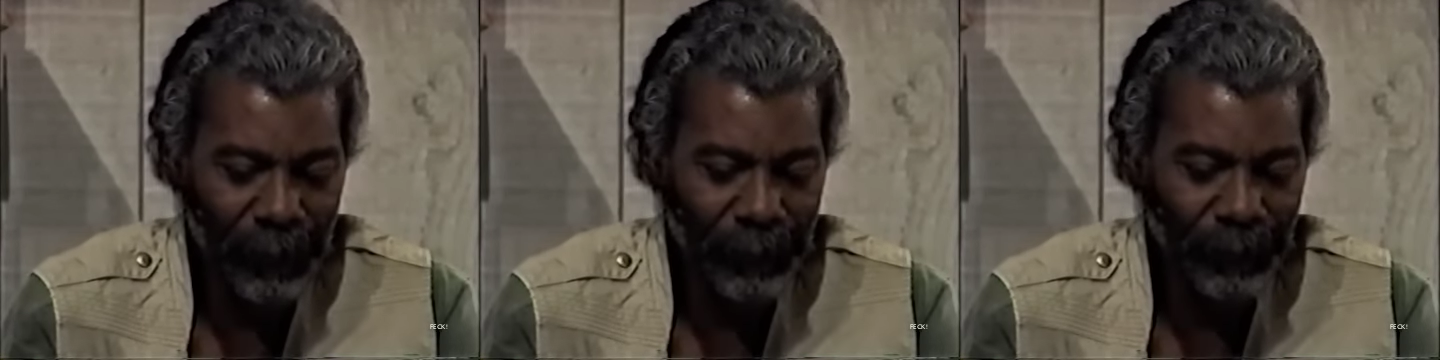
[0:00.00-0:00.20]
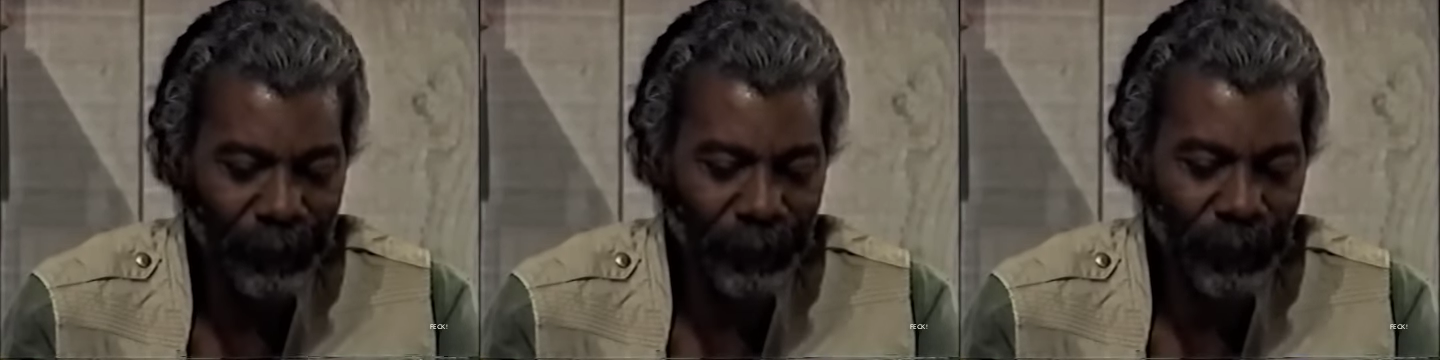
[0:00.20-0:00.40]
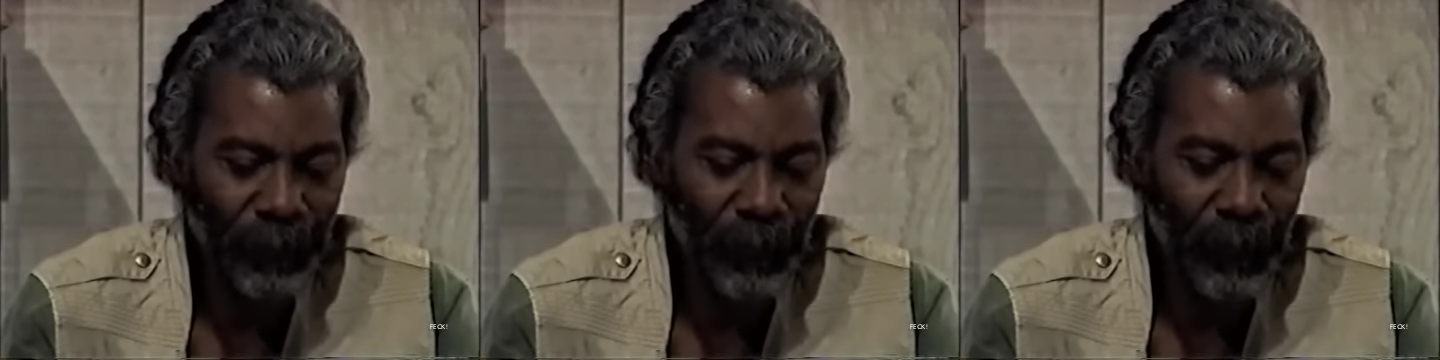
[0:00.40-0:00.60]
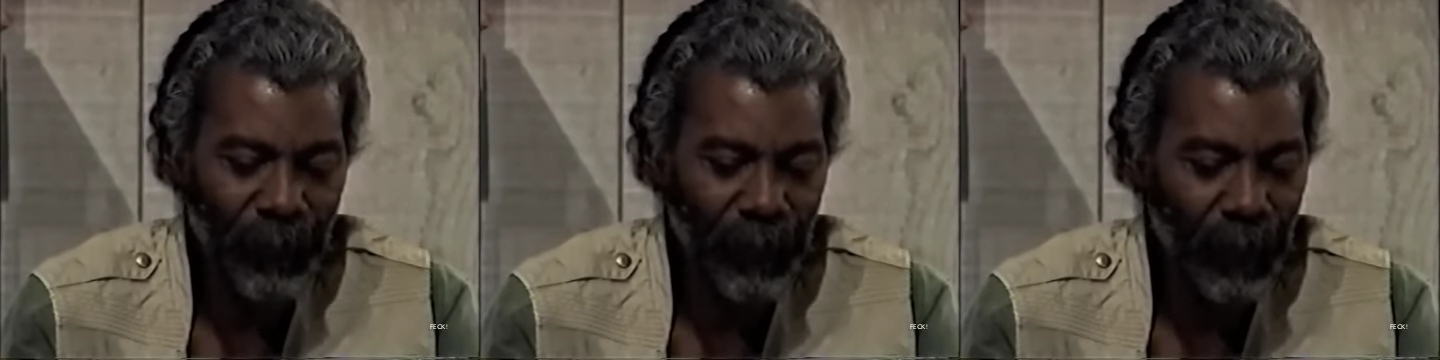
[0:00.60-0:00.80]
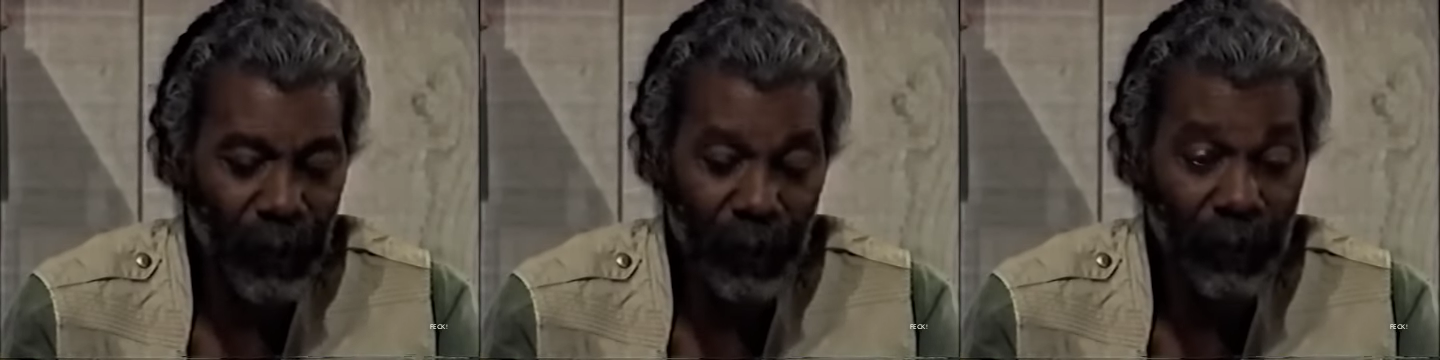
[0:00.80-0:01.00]

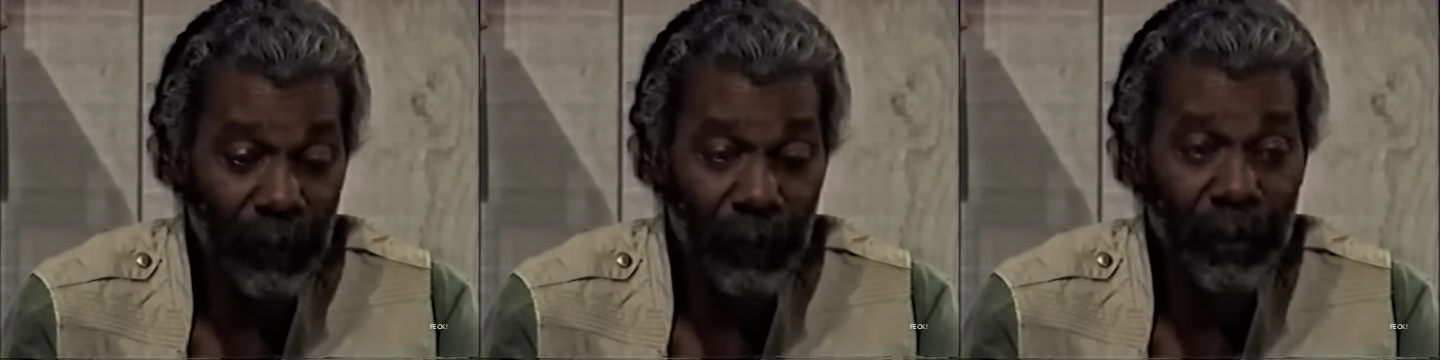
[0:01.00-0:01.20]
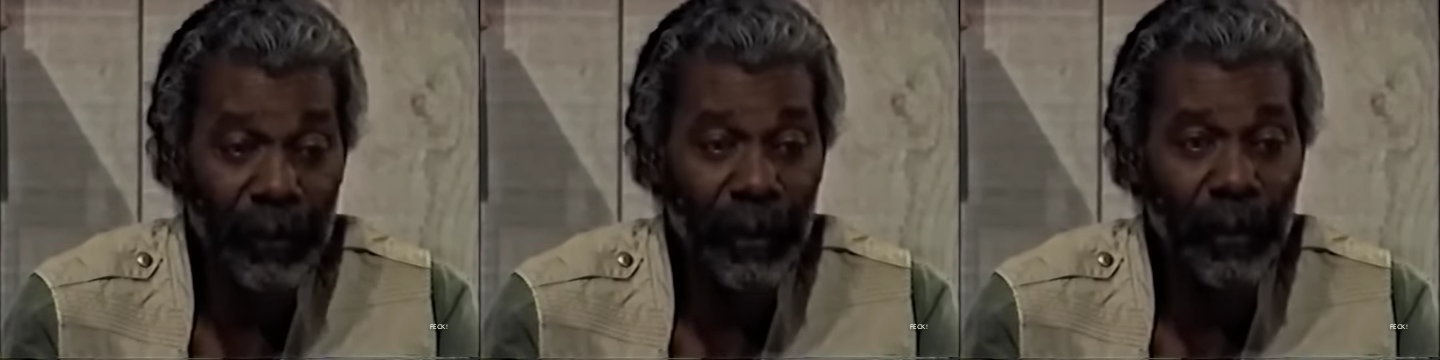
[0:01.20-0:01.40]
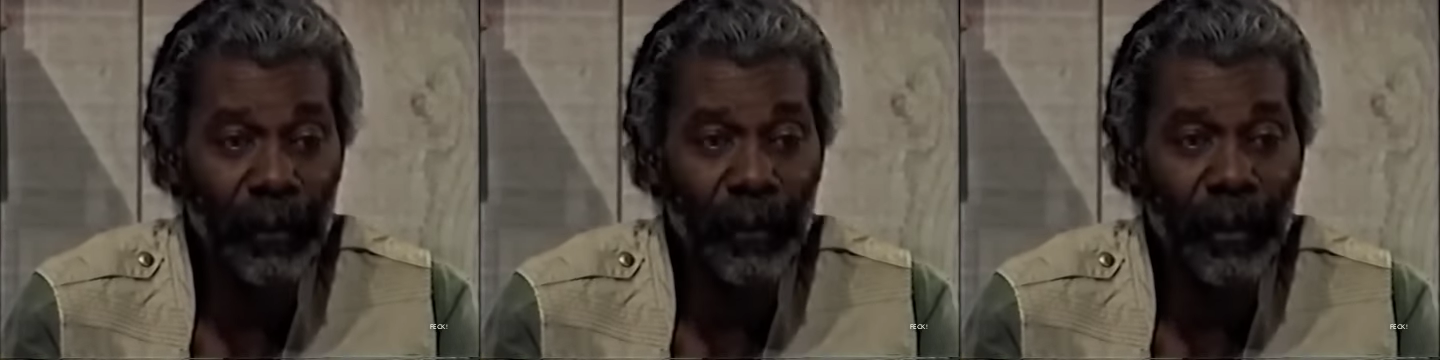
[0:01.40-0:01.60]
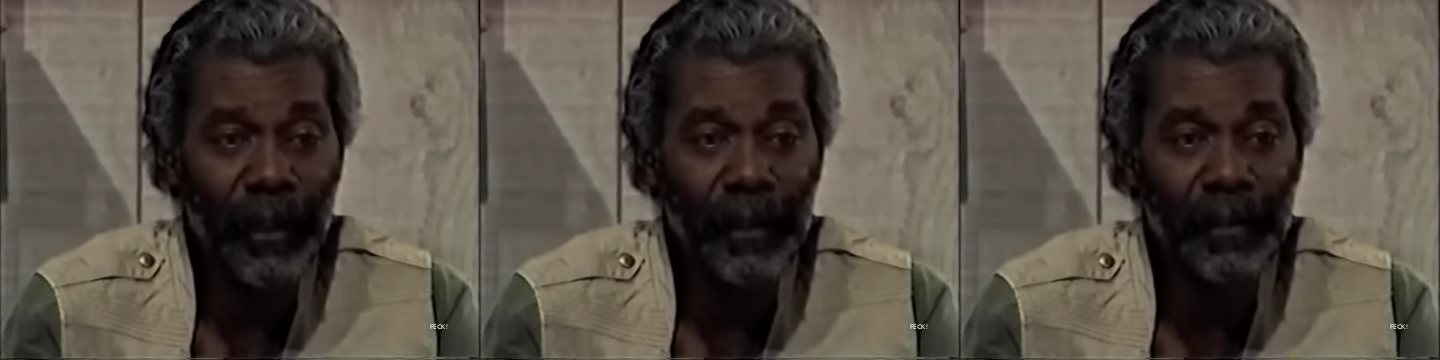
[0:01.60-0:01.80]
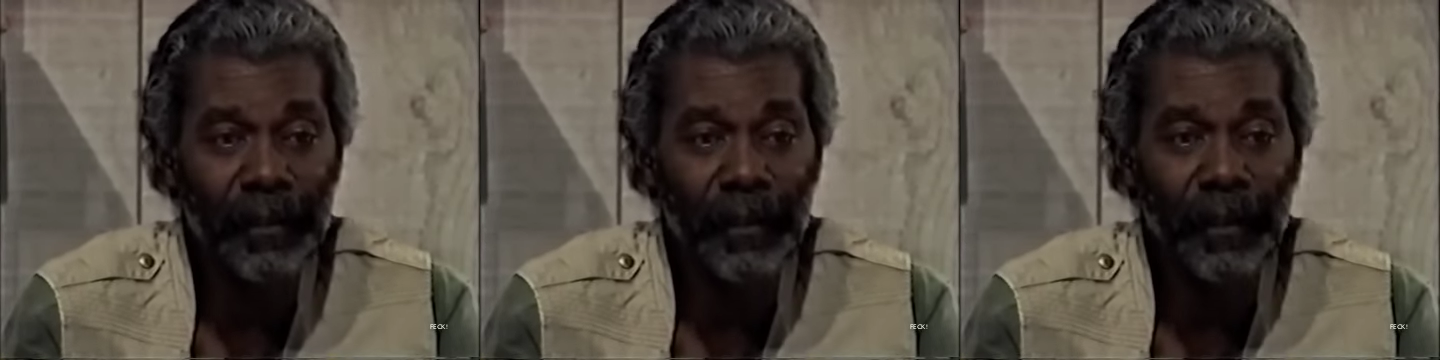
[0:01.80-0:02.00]
I only tell you what
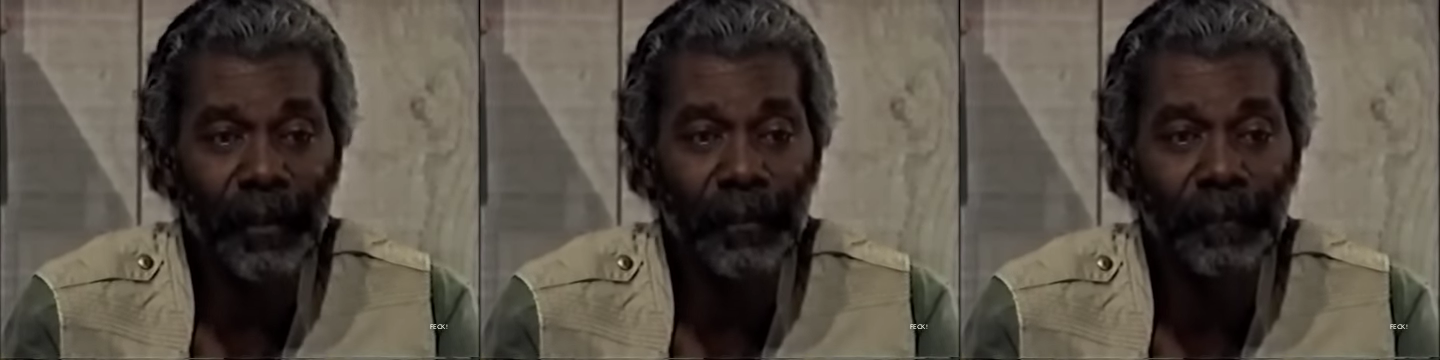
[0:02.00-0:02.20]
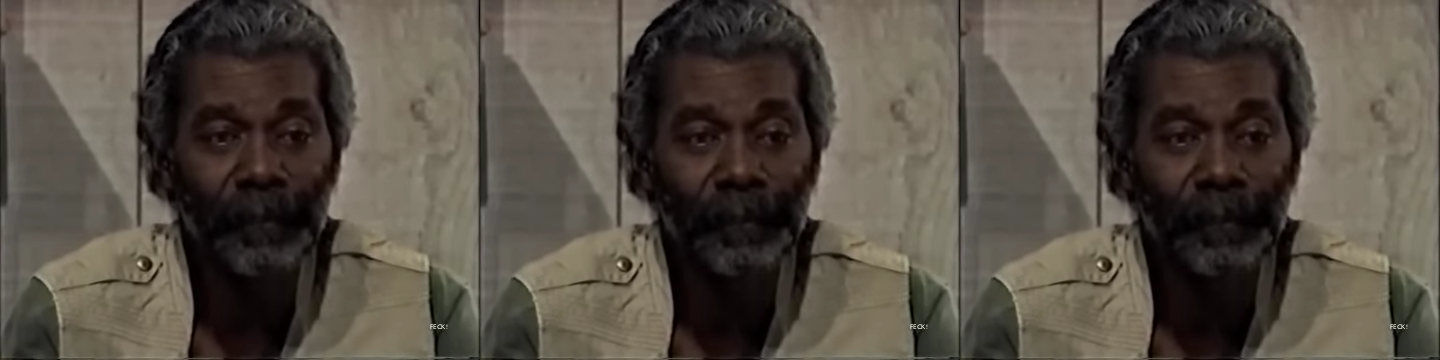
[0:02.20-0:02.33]
I see.